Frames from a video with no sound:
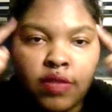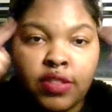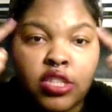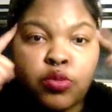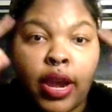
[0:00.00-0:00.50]

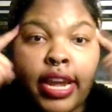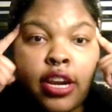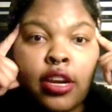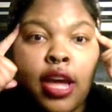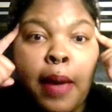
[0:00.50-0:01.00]
of this right
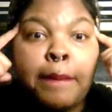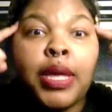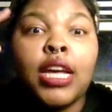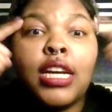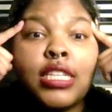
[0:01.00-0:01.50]
here,
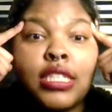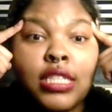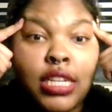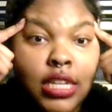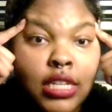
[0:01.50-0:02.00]
because
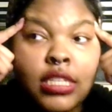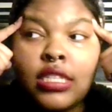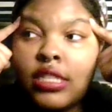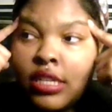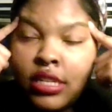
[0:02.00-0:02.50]

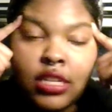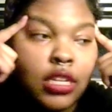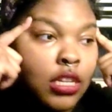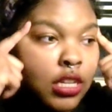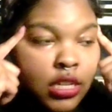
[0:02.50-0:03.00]
this
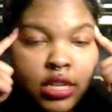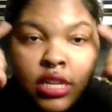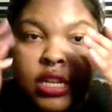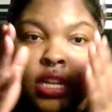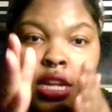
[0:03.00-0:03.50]

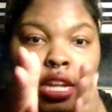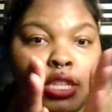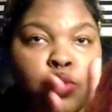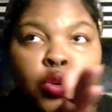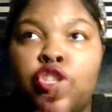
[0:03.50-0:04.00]

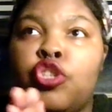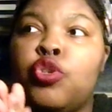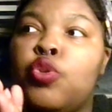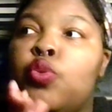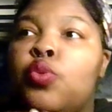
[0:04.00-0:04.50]
is what
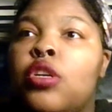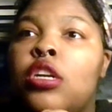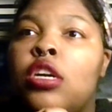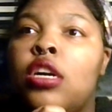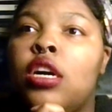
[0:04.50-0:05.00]

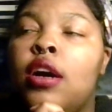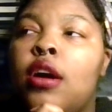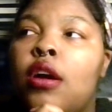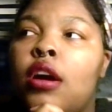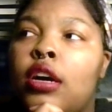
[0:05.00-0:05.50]
you
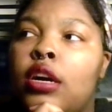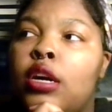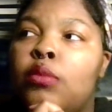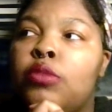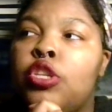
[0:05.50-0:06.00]

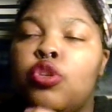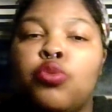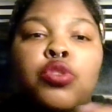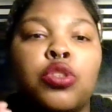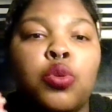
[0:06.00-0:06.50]

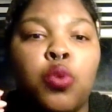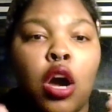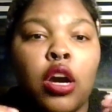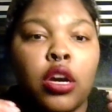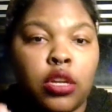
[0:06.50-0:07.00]
use to
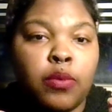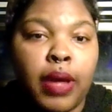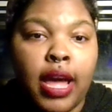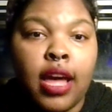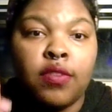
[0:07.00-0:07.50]
walk on your
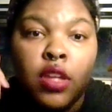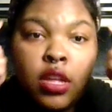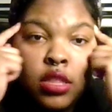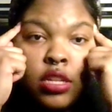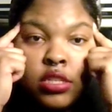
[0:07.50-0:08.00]
path.
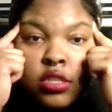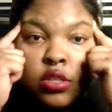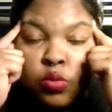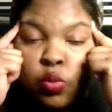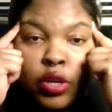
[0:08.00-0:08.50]
This
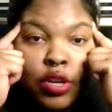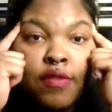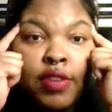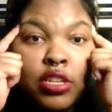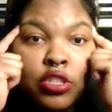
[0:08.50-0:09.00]
is where
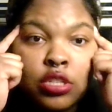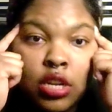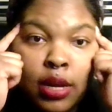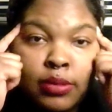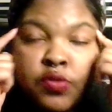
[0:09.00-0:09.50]
your
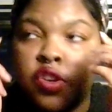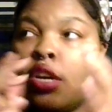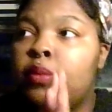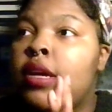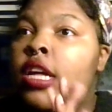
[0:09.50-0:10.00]
vision comes
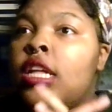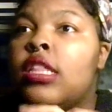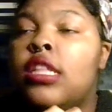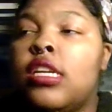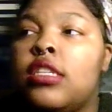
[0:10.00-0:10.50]
from.
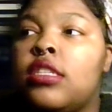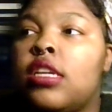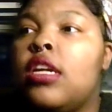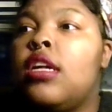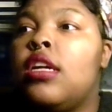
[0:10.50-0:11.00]

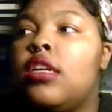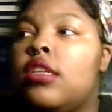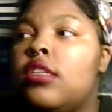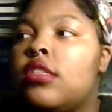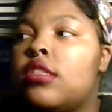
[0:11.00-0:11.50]
This
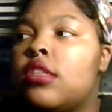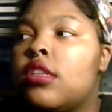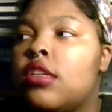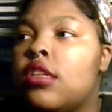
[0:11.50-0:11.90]
is